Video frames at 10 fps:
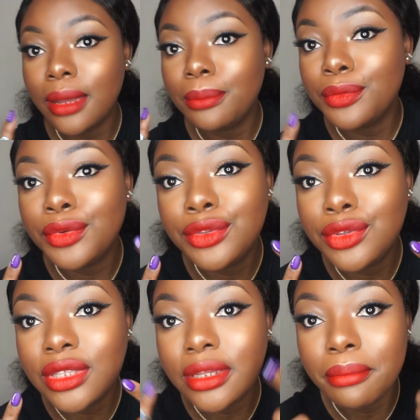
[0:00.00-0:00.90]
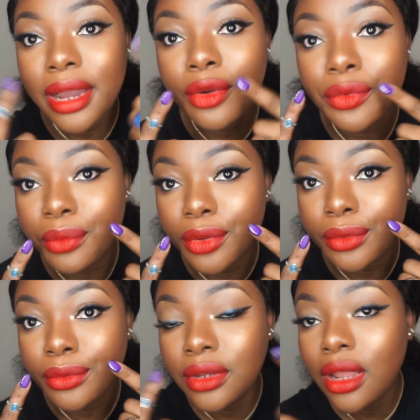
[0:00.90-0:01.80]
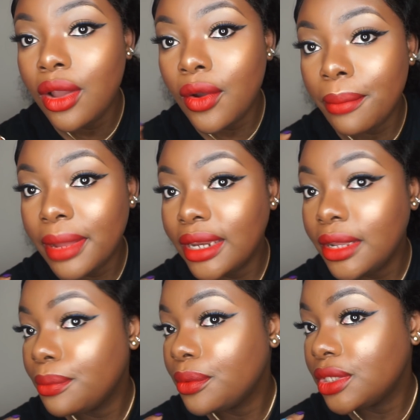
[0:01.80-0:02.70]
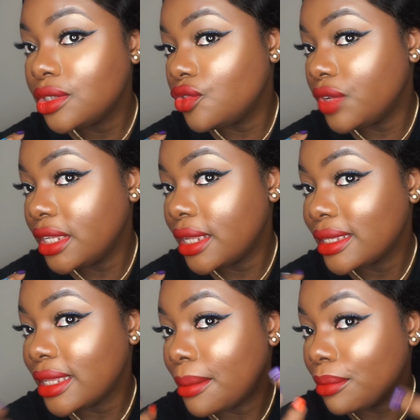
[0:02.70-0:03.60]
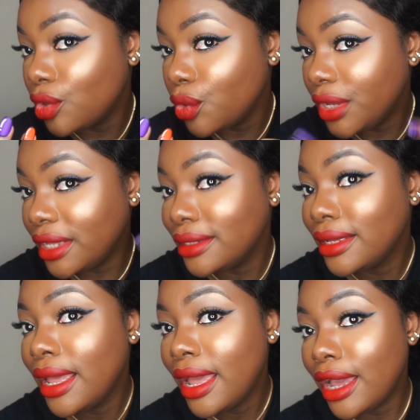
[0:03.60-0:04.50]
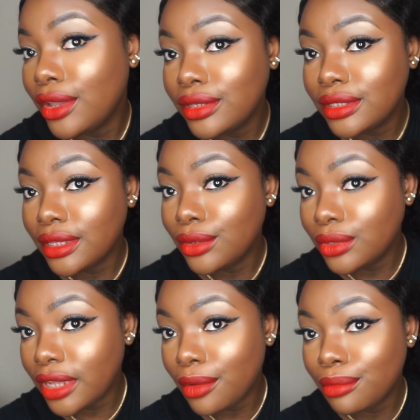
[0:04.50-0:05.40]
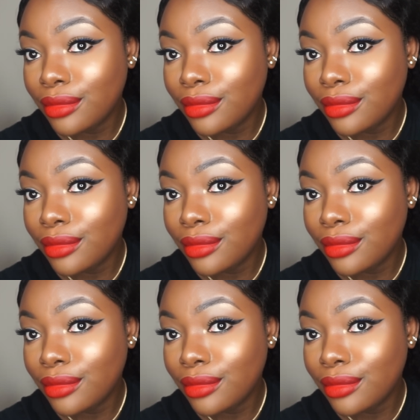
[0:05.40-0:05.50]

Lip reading: I'm using MAC Rubio on my lip, which is really nice, and I'm glowing. I used the Huda